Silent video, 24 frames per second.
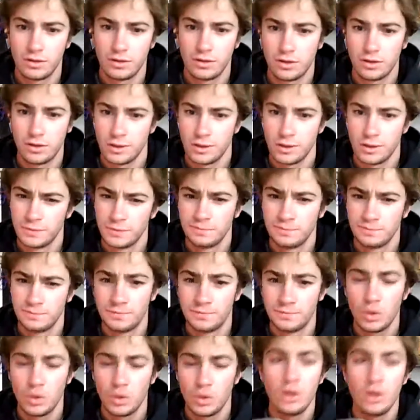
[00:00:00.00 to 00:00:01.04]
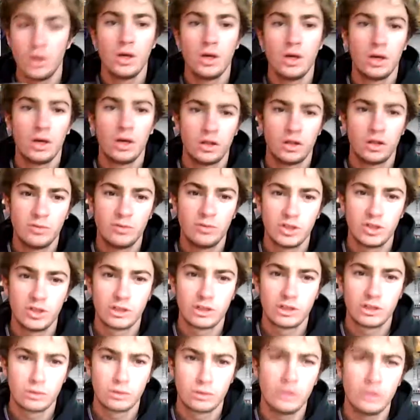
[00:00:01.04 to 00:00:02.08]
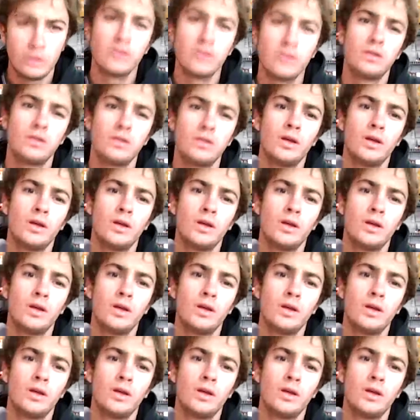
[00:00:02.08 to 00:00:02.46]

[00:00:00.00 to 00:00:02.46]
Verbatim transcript: Um, I am here with,